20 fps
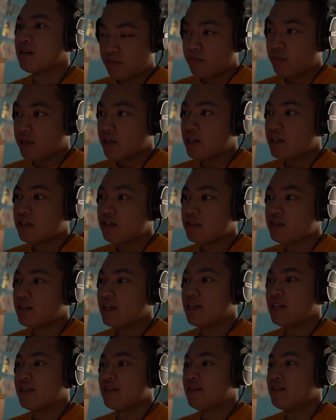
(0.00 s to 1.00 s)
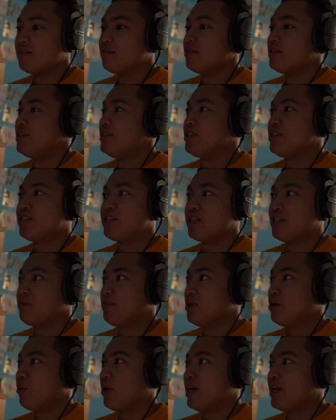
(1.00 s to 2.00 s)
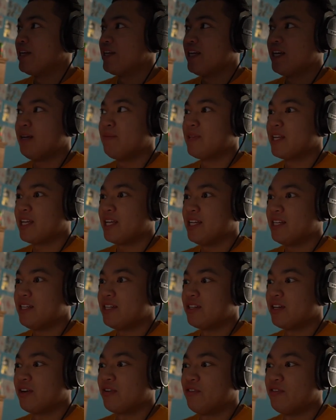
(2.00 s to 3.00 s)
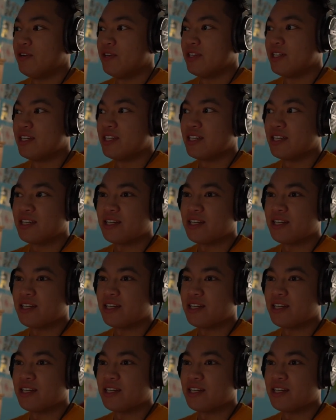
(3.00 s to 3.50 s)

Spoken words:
But it looks like this is just going to be a waiting game like any other foot